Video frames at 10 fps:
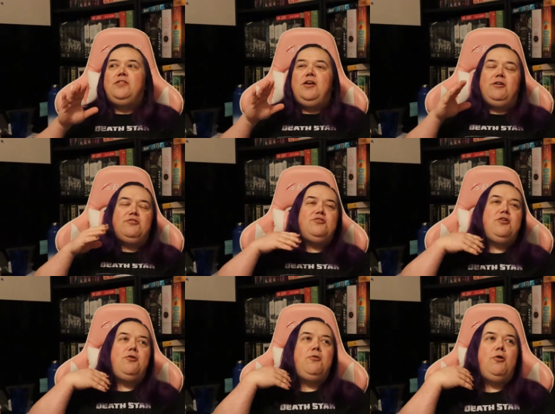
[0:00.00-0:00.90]
There's
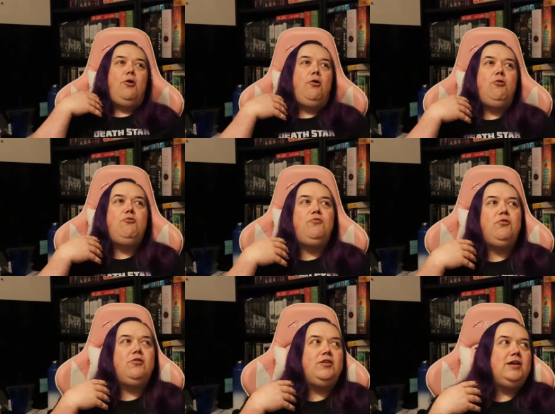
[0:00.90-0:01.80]
no
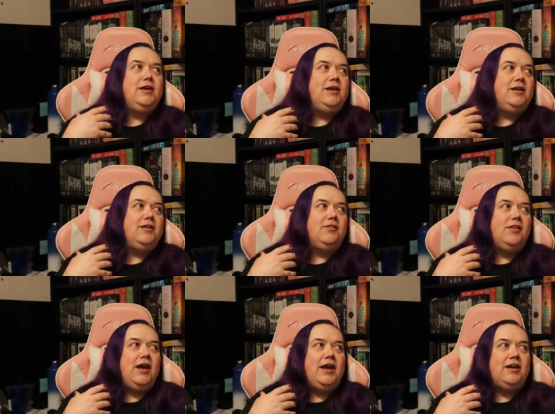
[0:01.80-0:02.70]
overly
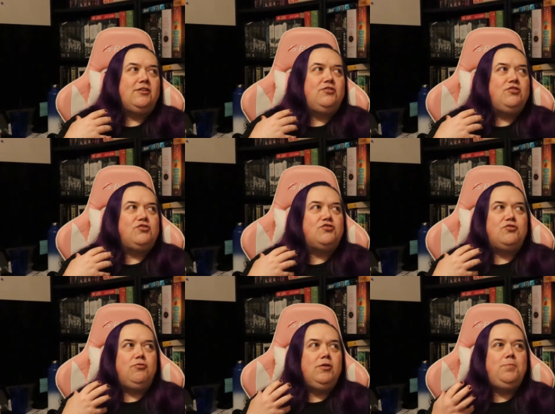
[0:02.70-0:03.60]
like
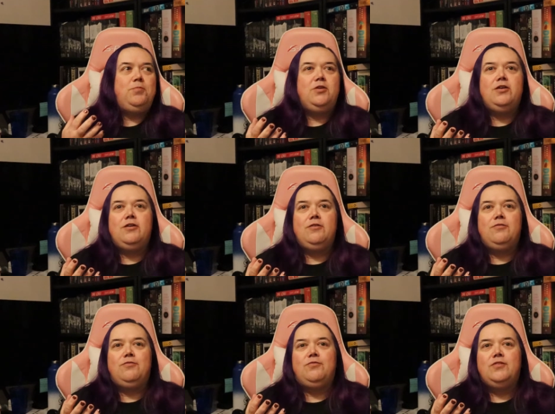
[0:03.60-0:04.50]

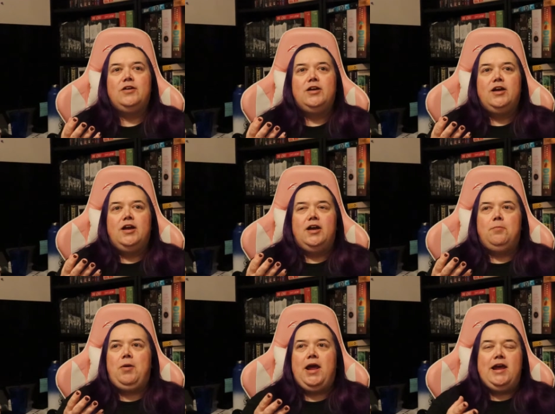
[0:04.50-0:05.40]
descriptive
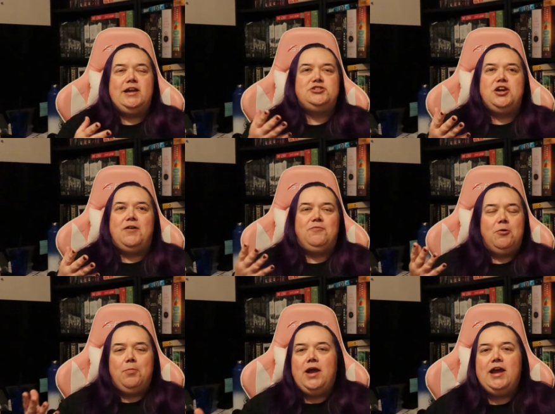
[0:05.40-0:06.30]
page
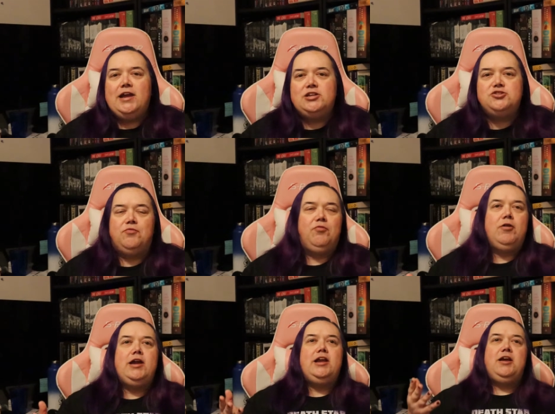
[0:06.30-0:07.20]
after page of
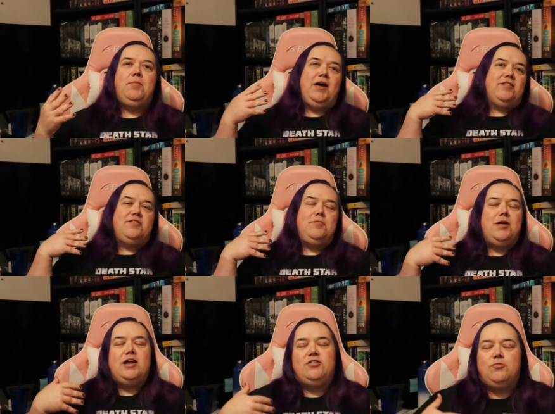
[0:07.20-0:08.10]
reading about
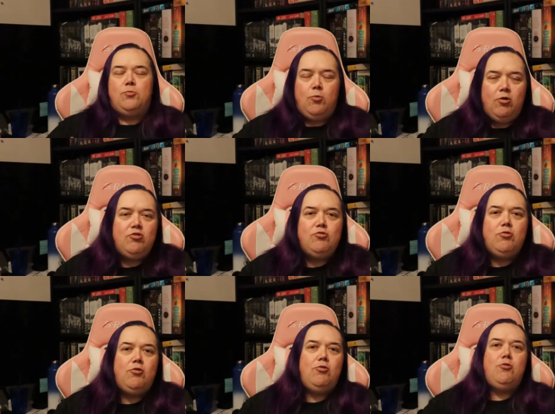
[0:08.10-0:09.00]
somebody's
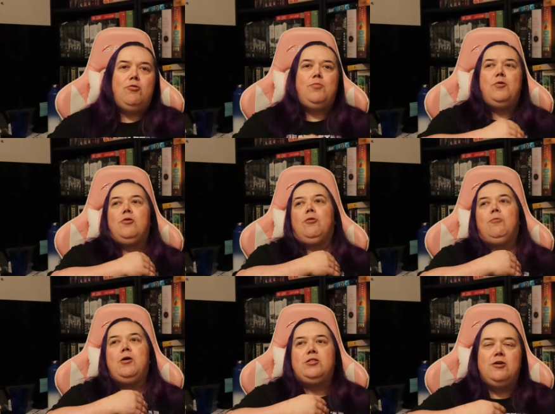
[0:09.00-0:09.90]
wardrobe or
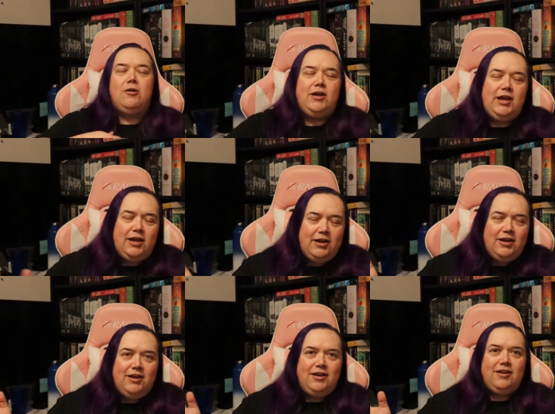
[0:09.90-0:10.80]
what they're
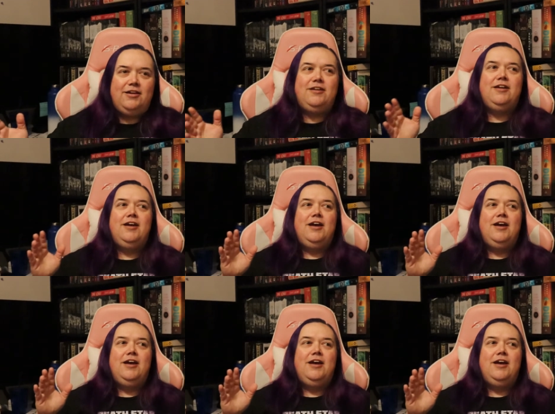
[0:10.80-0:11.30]
eating.